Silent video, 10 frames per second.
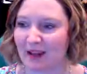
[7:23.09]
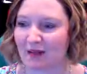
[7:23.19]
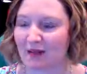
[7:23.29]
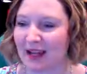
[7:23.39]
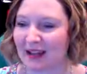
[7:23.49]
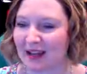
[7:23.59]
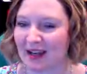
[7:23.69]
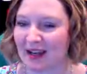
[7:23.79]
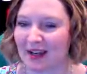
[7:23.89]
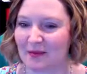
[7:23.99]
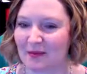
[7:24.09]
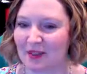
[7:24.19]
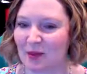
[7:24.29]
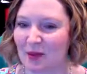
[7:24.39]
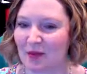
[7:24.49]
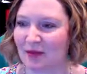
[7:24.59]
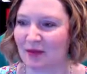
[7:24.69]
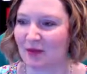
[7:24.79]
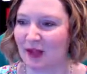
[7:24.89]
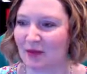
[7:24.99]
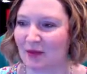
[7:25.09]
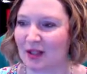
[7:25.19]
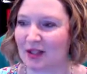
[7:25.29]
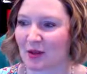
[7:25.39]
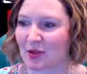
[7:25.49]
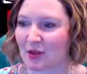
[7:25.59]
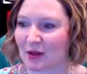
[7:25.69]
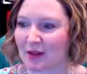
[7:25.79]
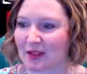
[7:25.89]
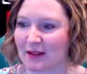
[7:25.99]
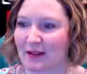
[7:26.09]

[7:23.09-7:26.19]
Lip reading: And finally, this is one of my favorite quotes.